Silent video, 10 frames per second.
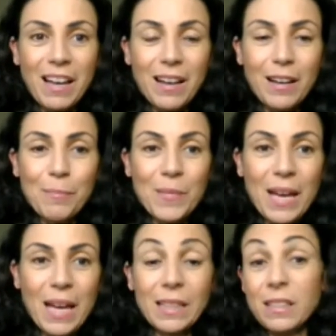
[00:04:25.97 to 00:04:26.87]
And
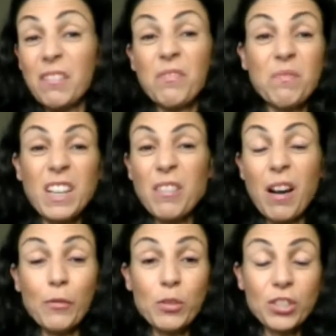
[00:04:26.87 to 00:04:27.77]

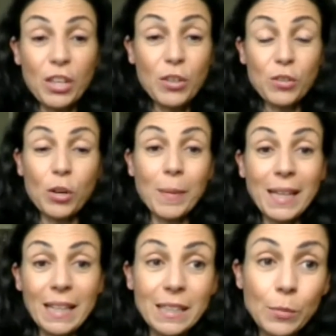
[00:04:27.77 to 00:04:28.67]
I've also used it on my
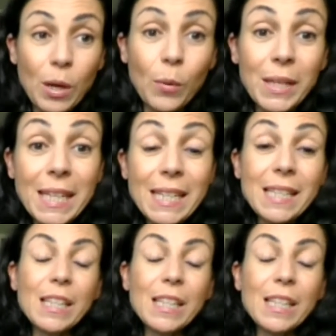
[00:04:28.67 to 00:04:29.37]
cat as well when needed.